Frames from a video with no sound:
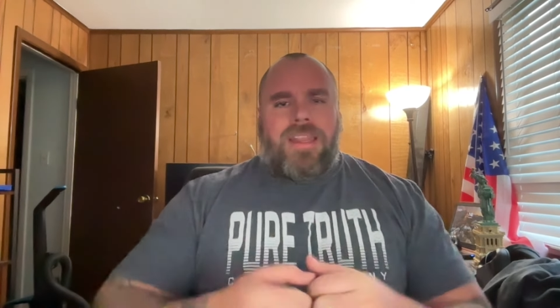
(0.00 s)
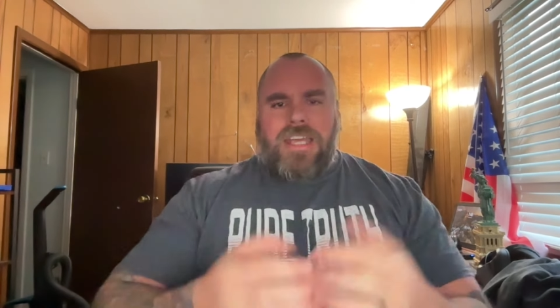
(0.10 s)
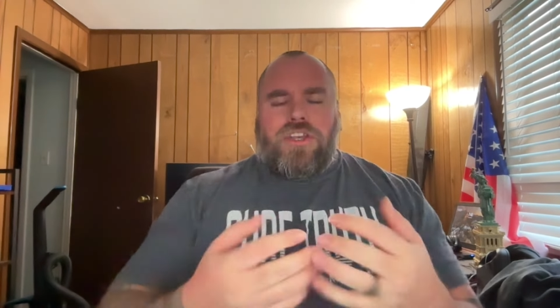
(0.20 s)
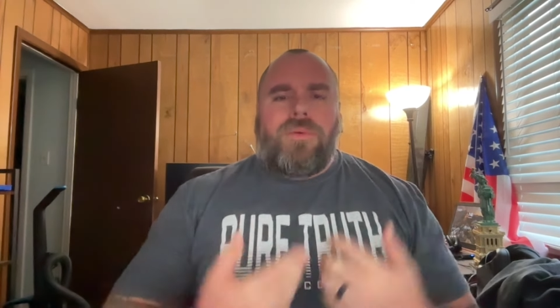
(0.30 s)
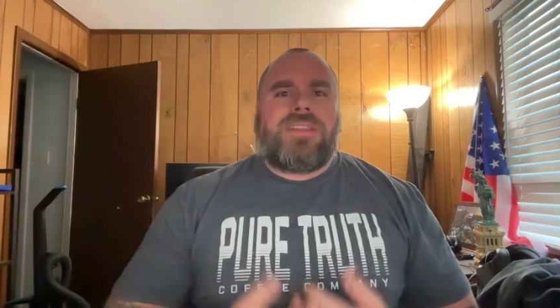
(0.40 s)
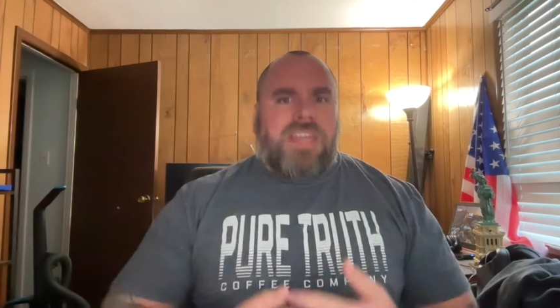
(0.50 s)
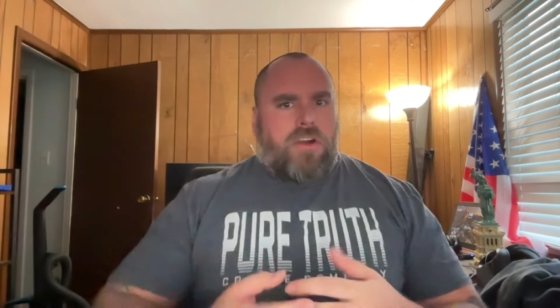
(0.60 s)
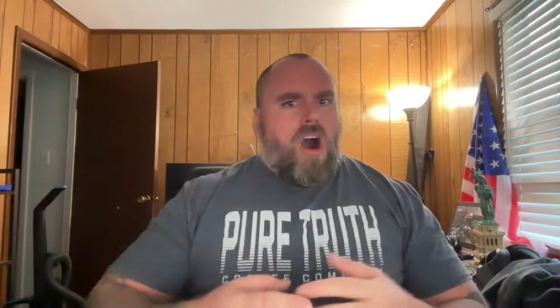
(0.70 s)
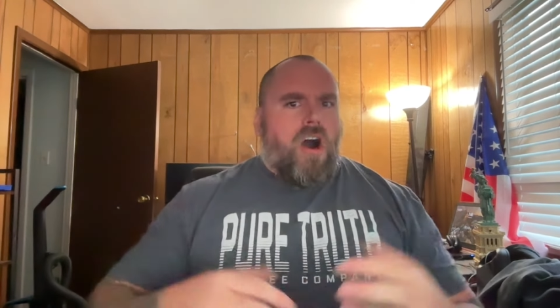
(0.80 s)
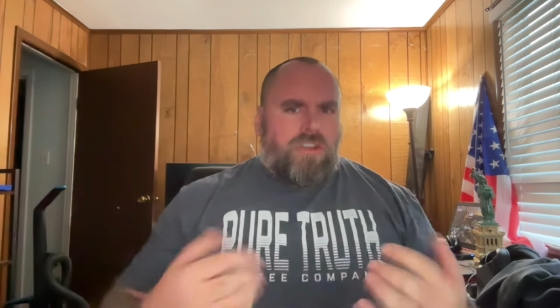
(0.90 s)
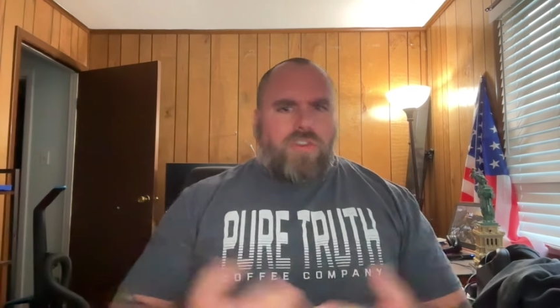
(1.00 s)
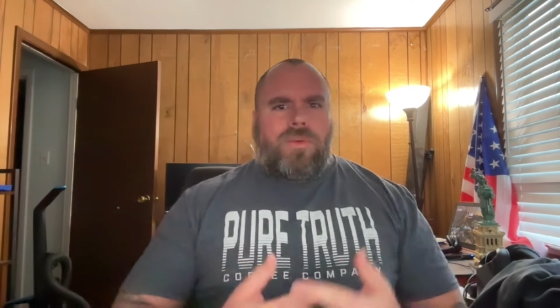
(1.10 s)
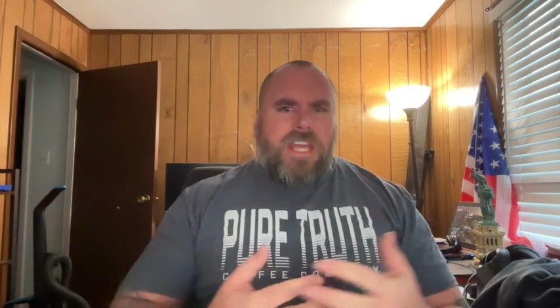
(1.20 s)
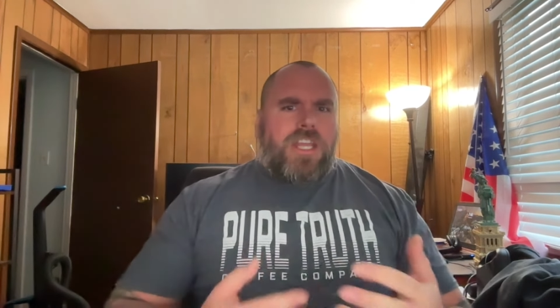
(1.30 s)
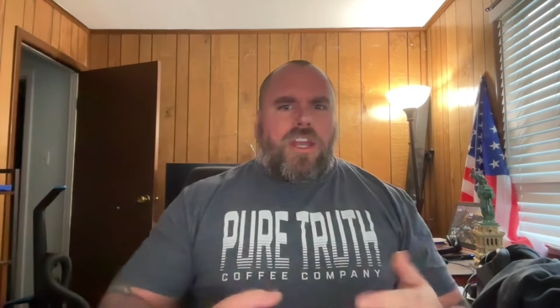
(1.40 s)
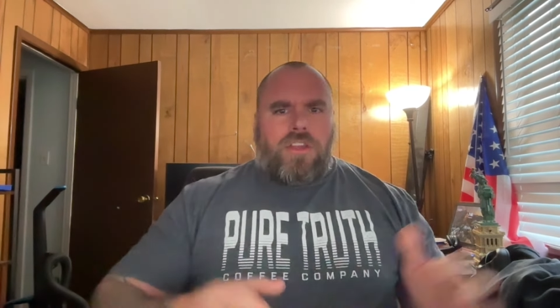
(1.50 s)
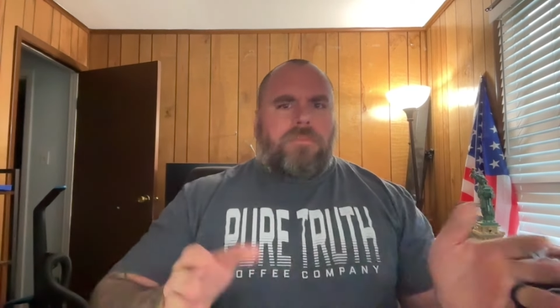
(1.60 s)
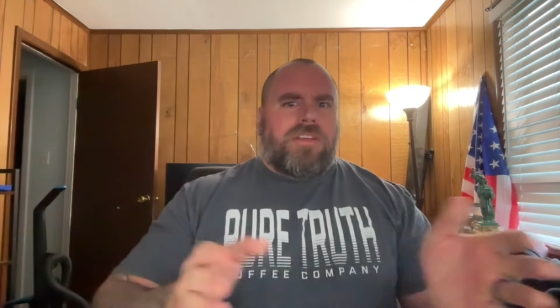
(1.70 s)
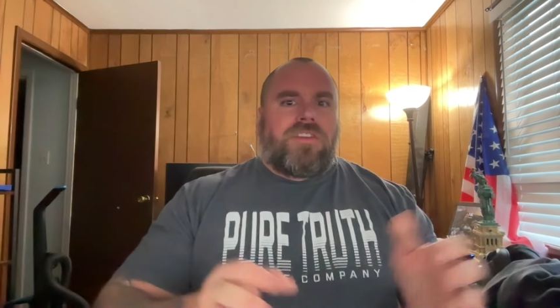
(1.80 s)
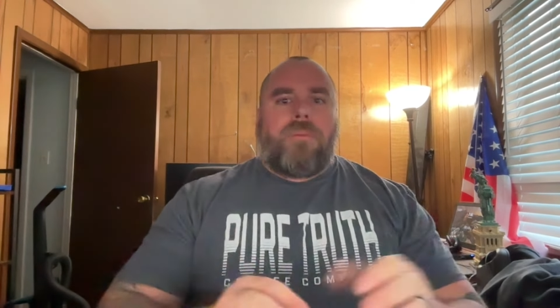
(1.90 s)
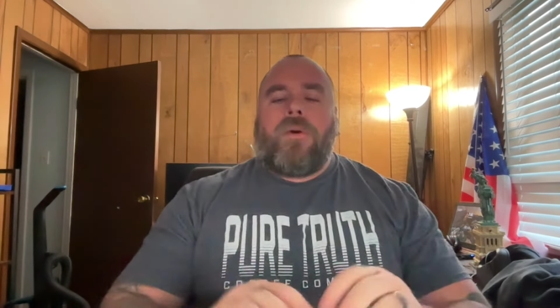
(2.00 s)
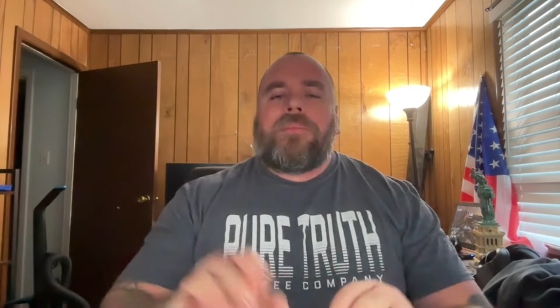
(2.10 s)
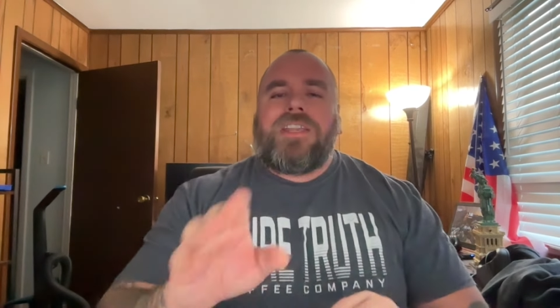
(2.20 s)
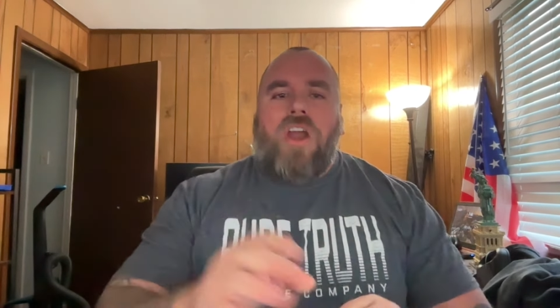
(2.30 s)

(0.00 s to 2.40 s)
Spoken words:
Like, you would think, oh, you idiot, you missed the appointment.